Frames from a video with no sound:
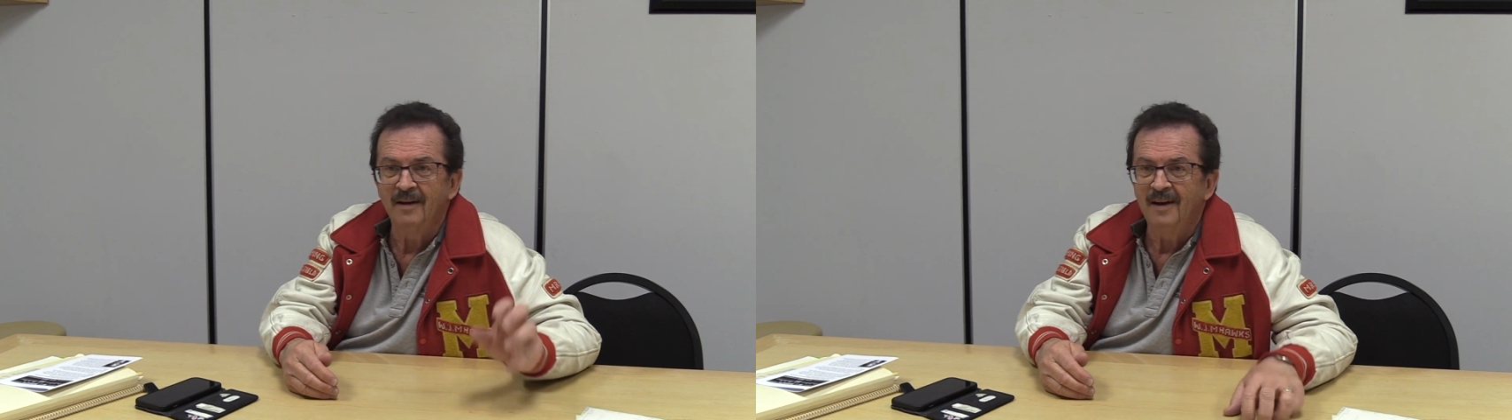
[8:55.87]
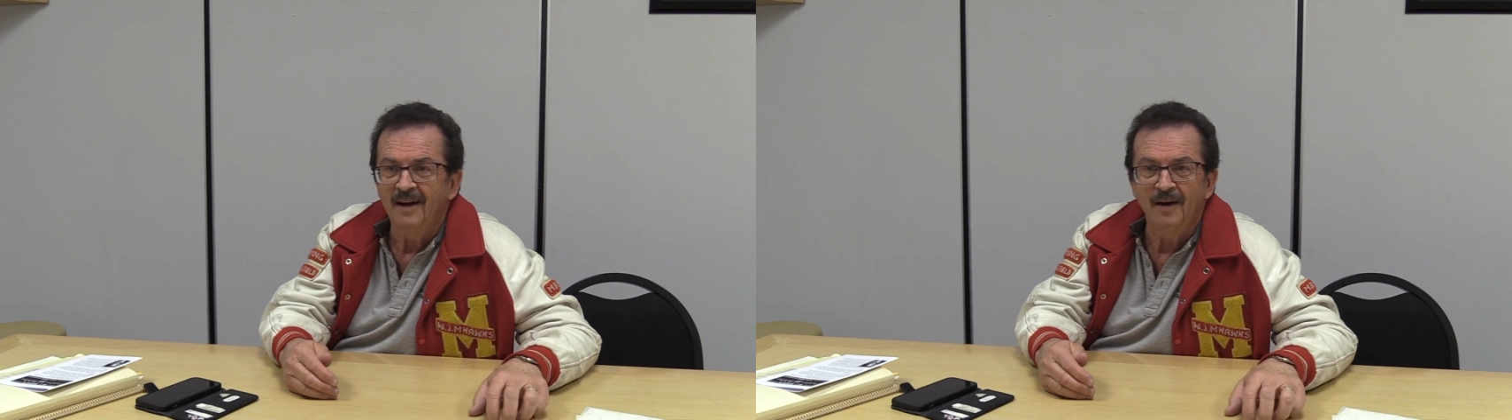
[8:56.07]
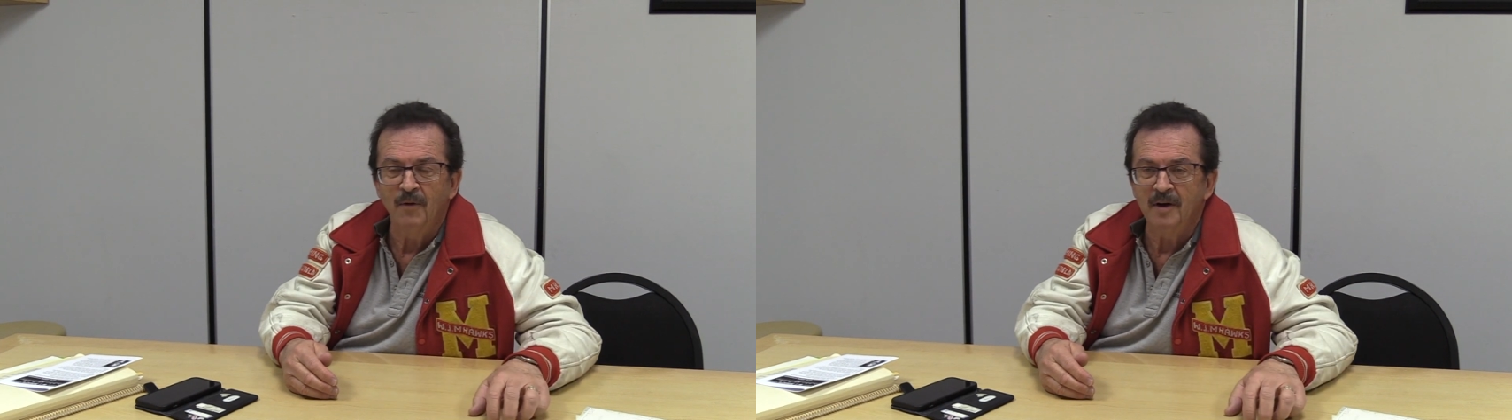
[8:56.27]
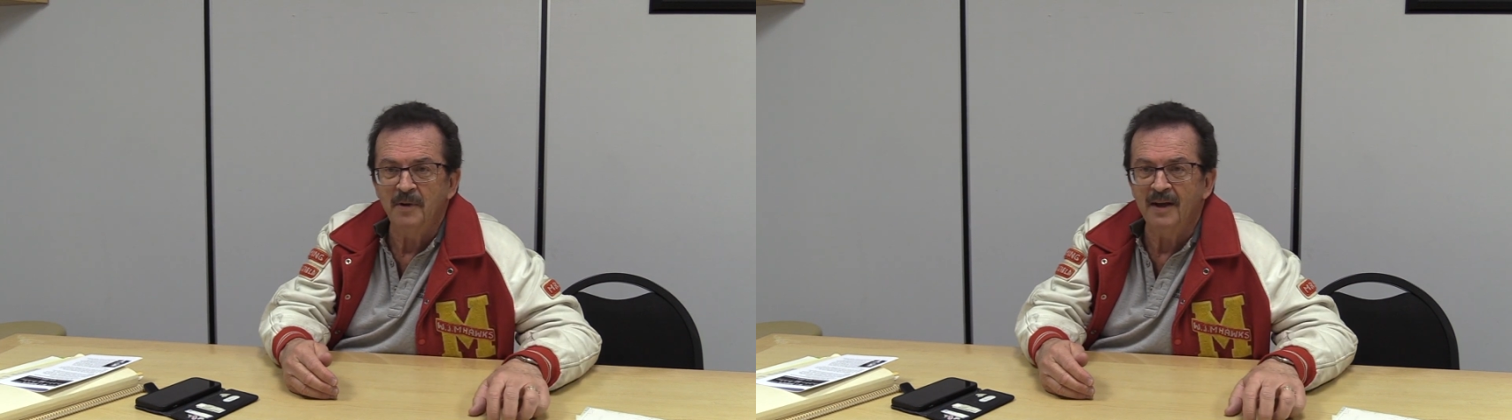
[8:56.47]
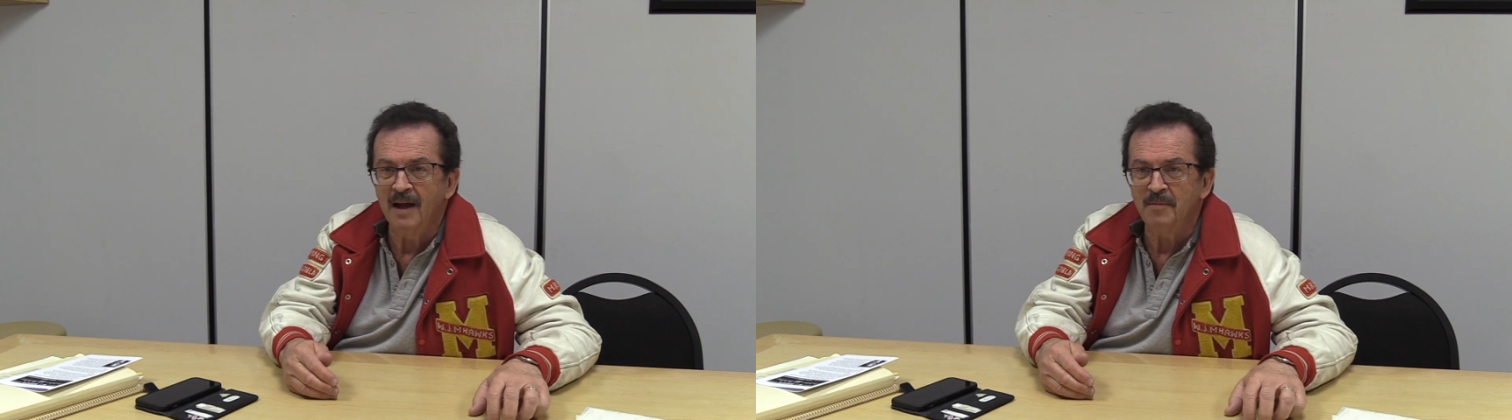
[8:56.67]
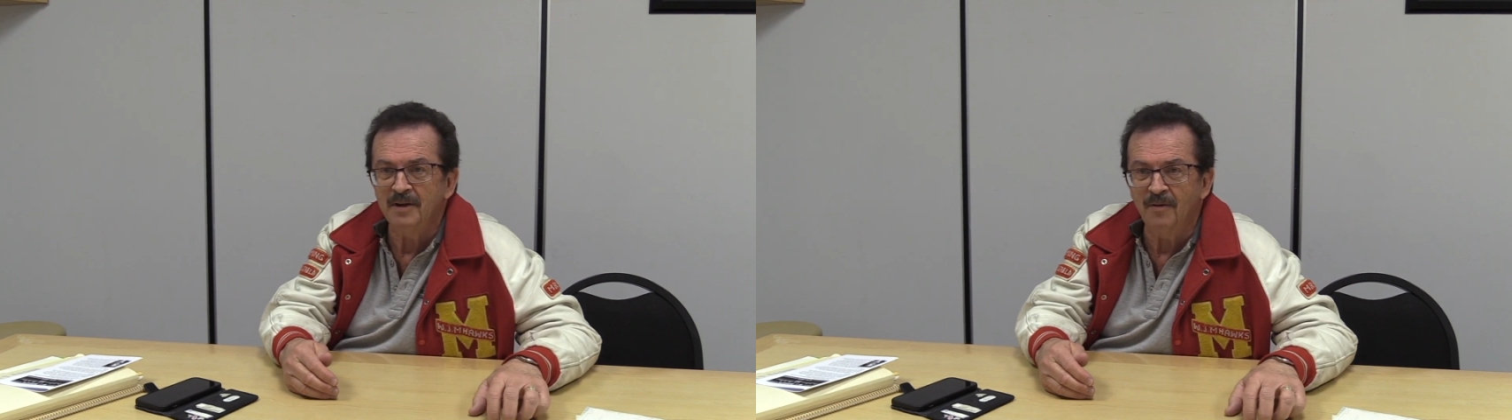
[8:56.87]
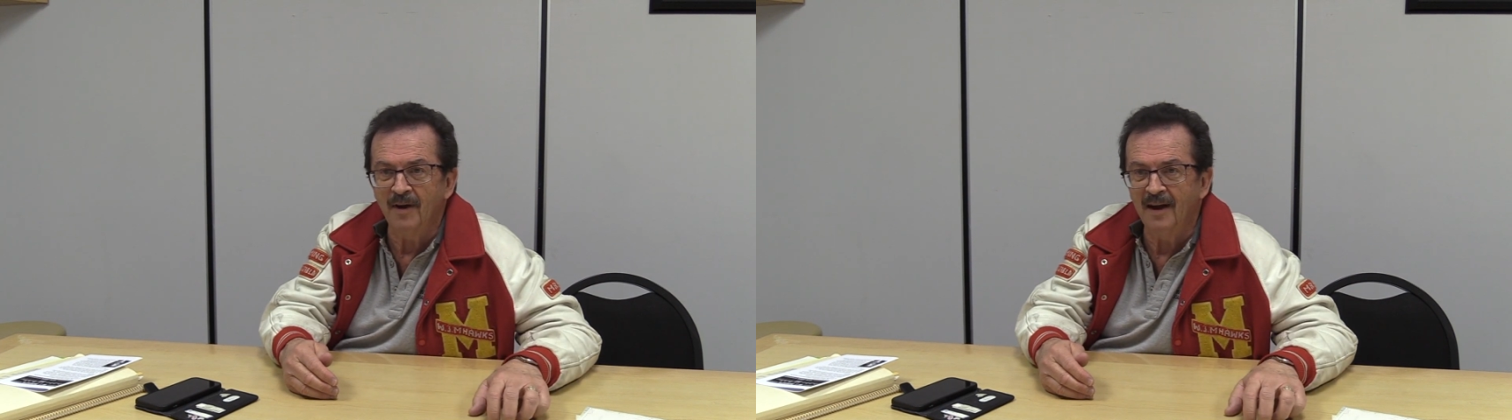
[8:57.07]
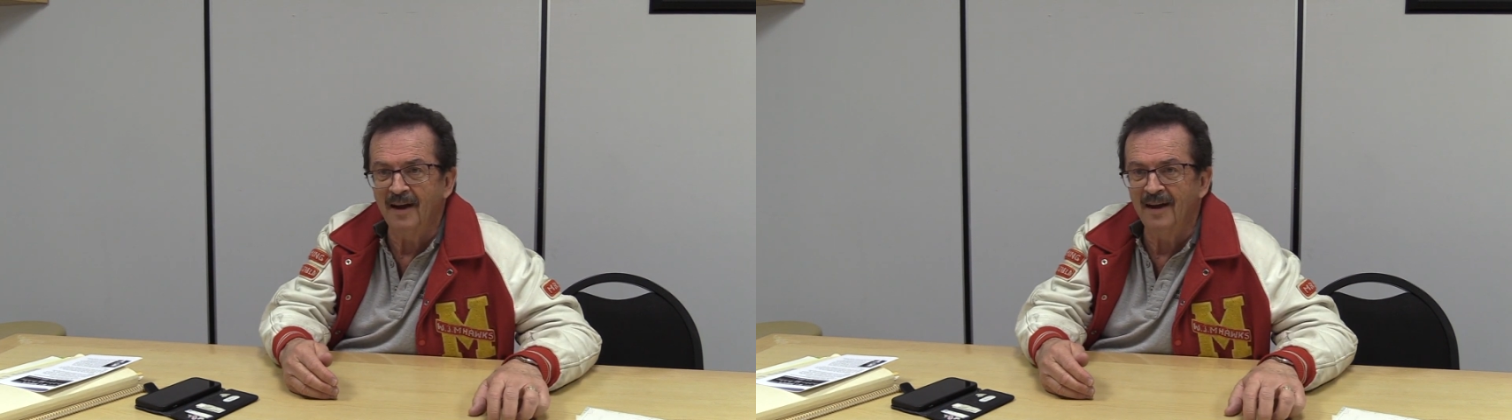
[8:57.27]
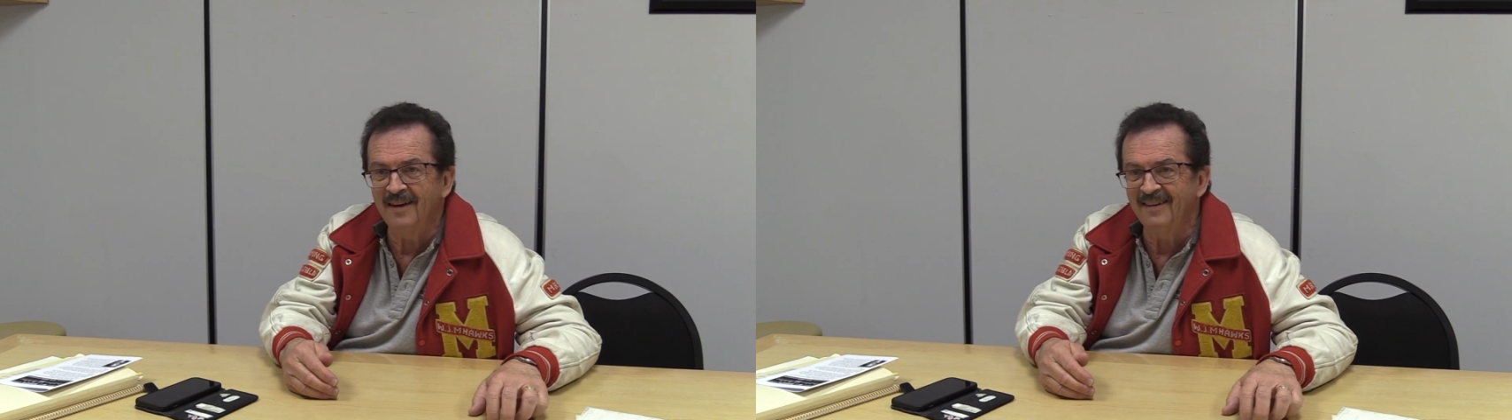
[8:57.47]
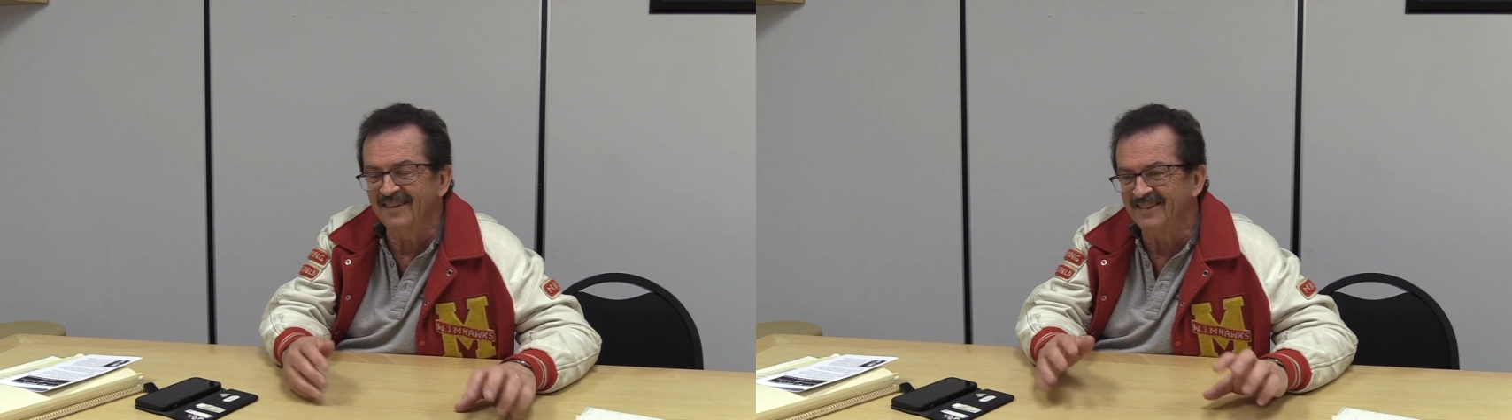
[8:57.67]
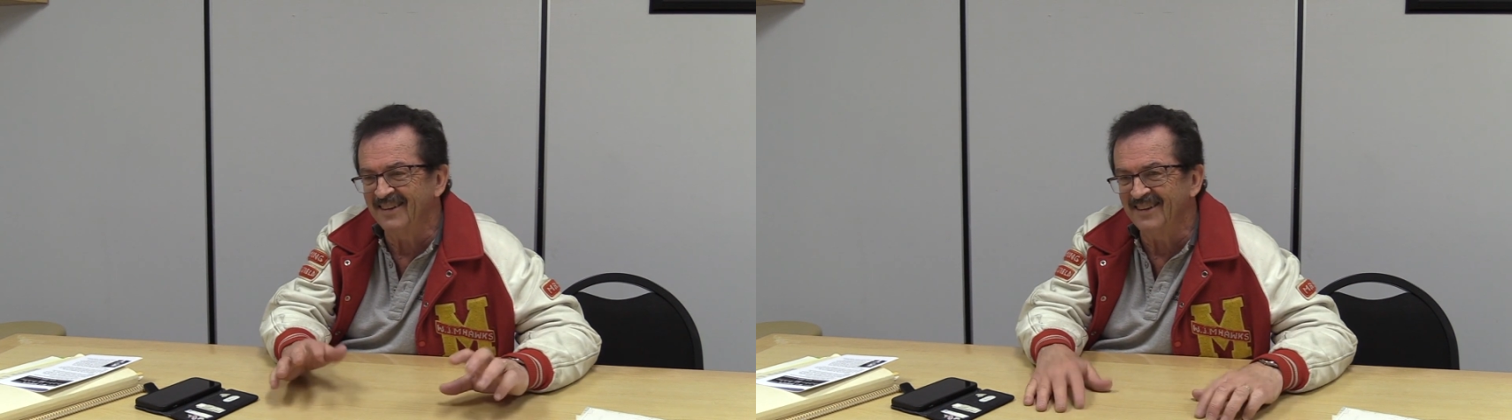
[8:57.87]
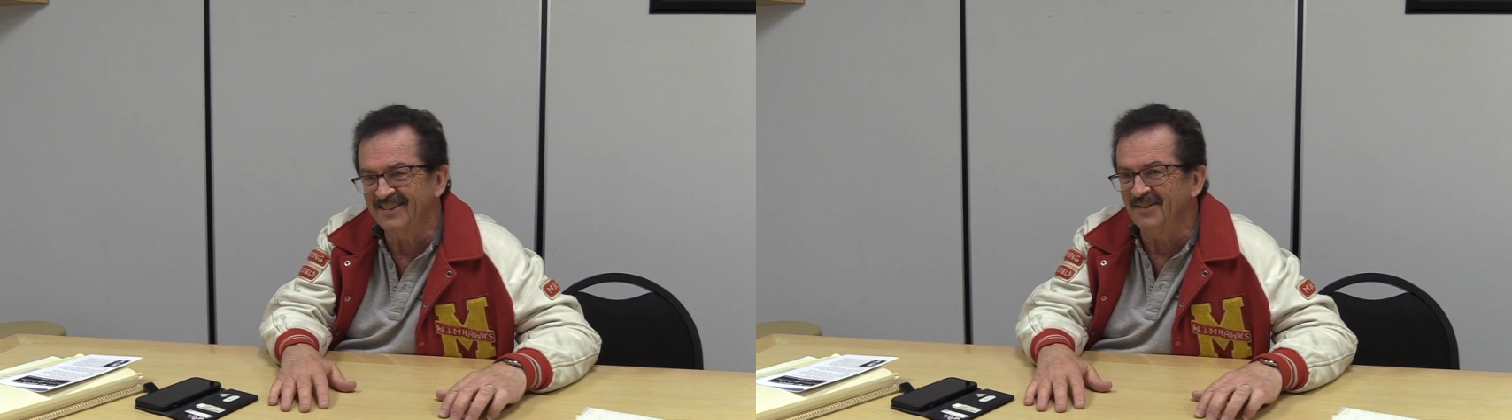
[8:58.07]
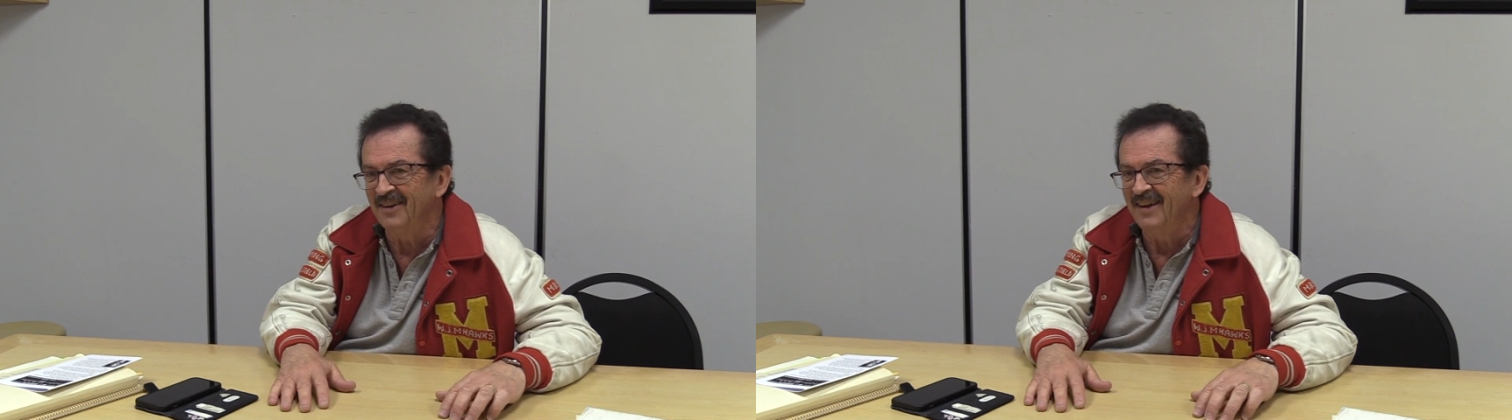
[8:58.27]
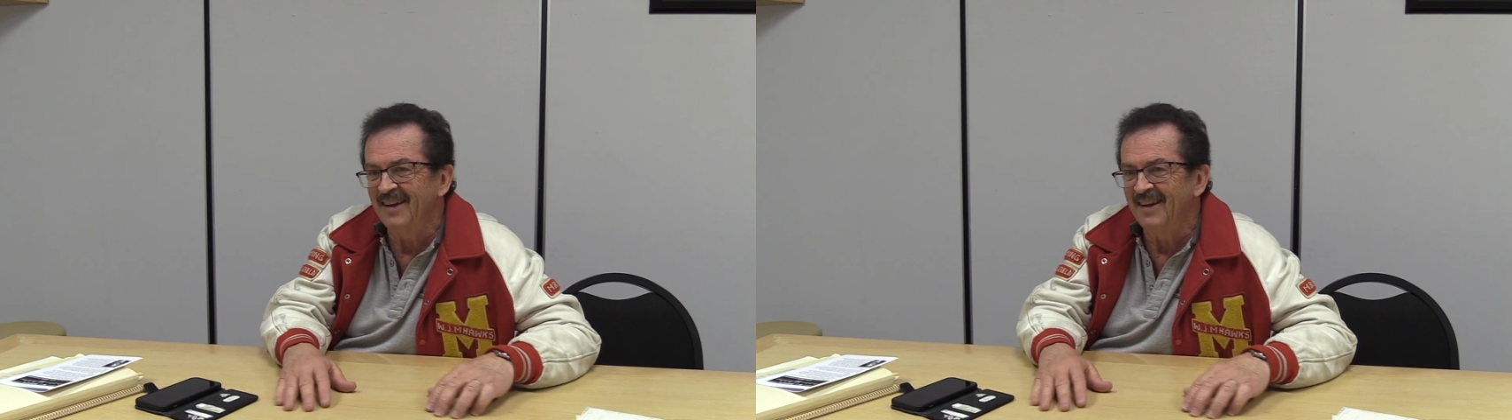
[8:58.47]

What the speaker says: I want to be an Abbey grad and all this kind of stuff.